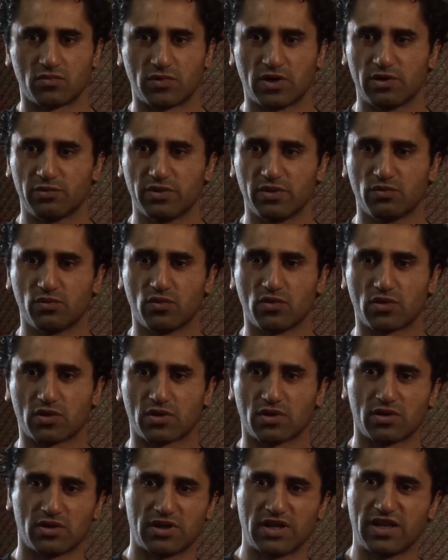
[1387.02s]
don't we walk
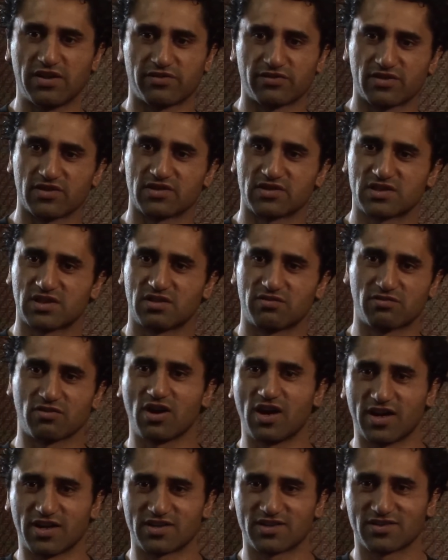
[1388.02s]
left instead of
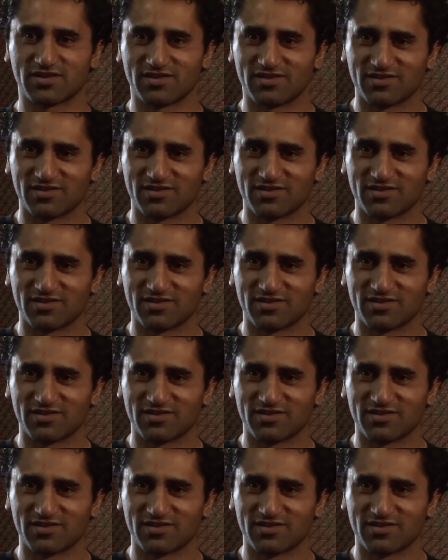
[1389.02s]
right?